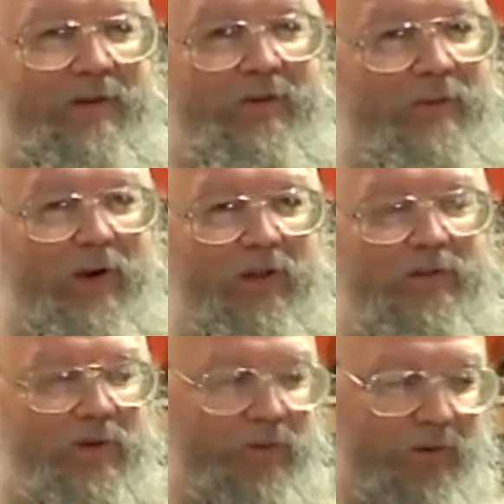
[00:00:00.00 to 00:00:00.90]
They're all
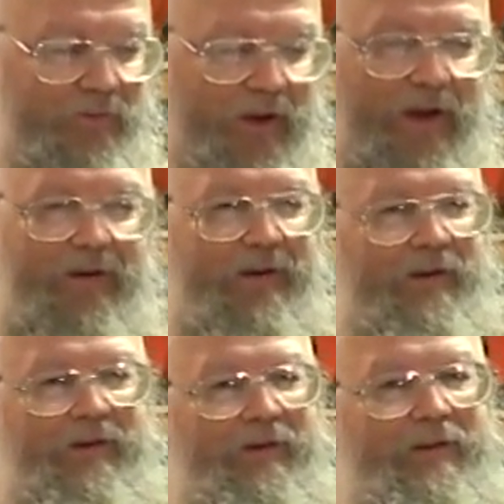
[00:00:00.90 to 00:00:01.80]
children of God.
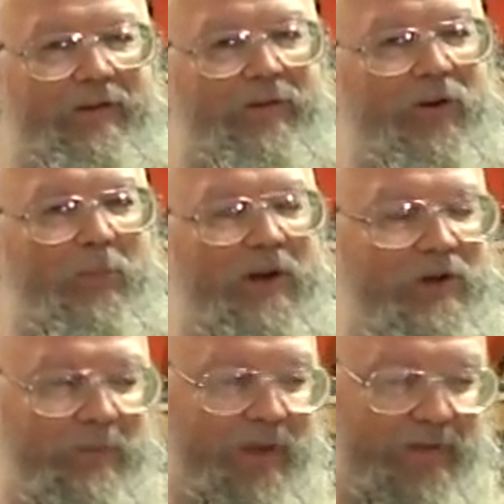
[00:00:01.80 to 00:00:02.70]
Nobody should be a